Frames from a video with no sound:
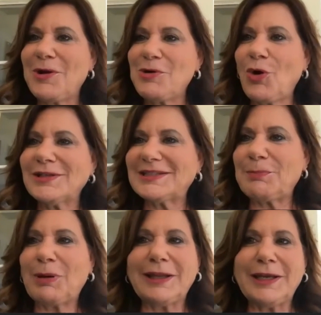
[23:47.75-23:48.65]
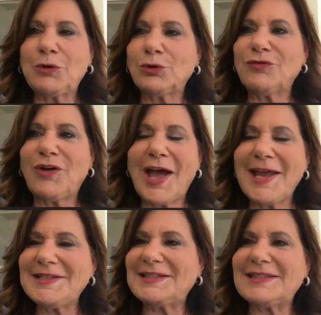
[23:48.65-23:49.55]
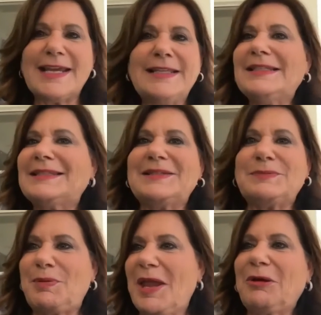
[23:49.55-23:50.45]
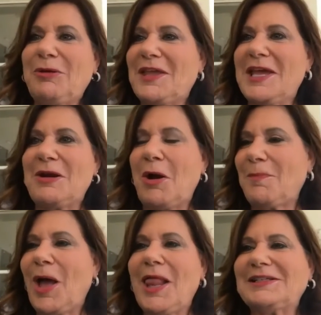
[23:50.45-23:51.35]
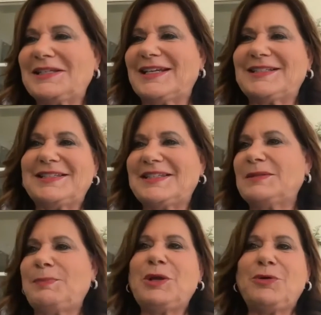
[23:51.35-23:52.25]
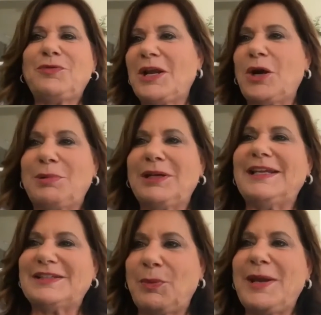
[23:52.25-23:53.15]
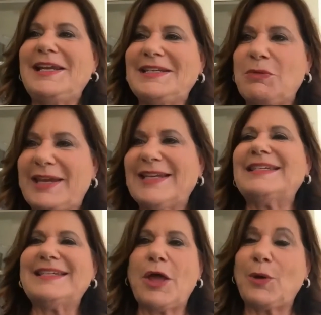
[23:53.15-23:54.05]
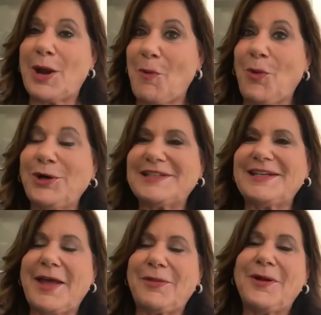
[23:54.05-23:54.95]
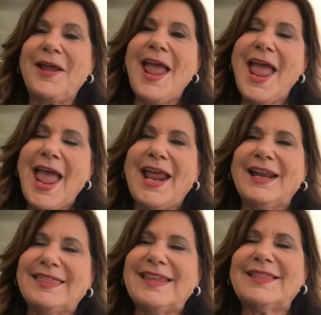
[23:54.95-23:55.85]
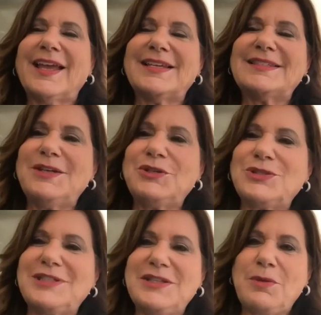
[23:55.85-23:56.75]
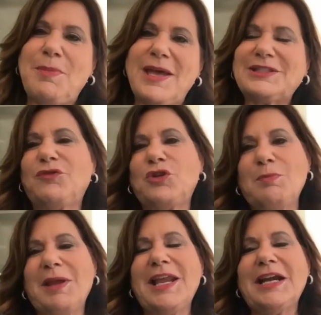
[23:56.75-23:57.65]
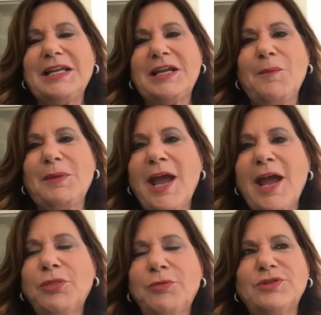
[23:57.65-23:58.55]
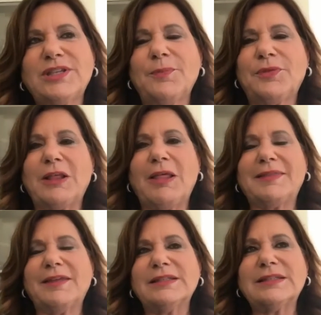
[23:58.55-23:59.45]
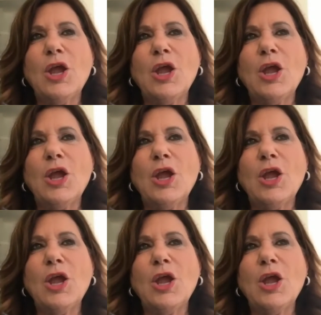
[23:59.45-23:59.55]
crossing political divides and saying, this is bigger than our politics. This is bigger than our beliefs. We need to get together and work together. I think, like I said, you're seeing the best of humanity coming out through something like this.